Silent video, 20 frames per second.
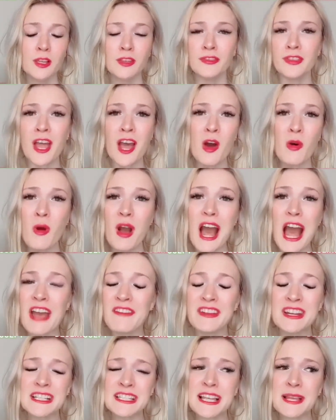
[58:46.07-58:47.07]
No, I haven't
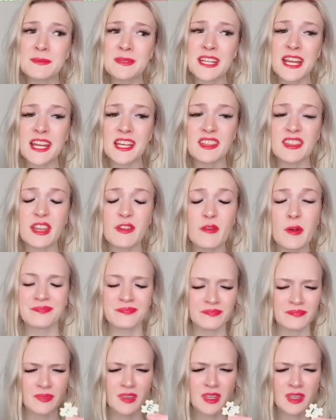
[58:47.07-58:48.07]
accepted anything from...
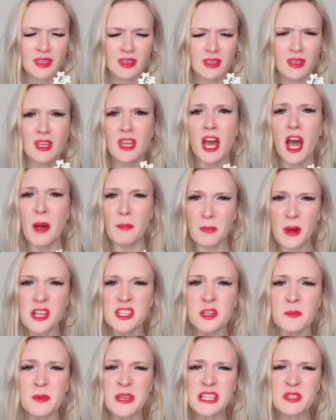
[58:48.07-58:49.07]
A puzzle
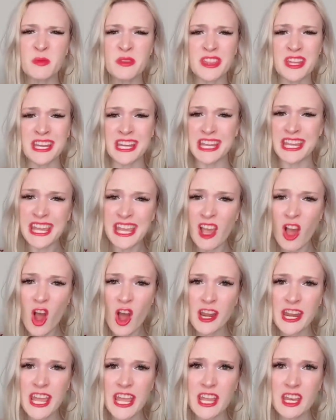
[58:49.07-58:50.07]
piece with an E on
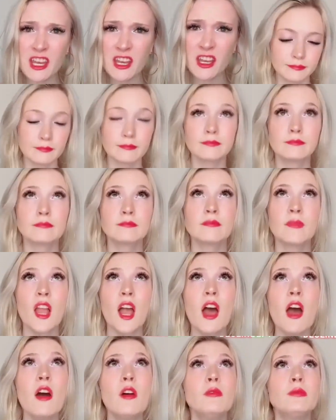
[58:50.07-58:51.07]
it.
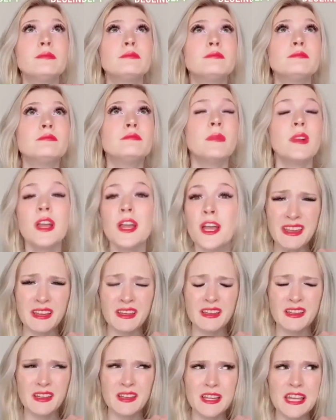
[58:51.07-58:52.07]
Oh.
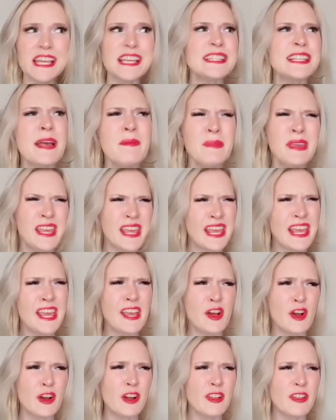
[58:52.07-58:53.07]
He sent me E
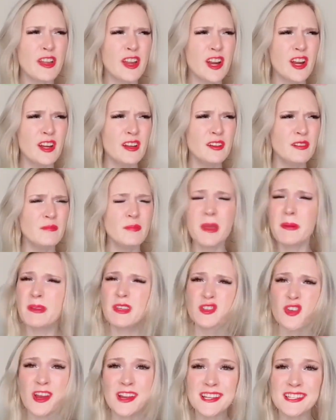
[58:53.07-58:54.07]
earlier. Maybe he's
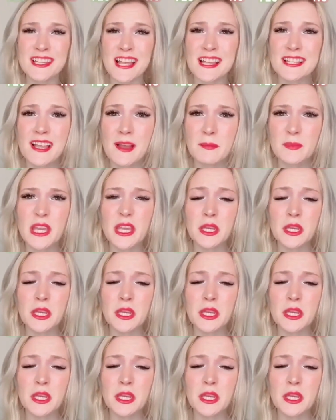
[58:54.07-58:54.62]
trying to say something?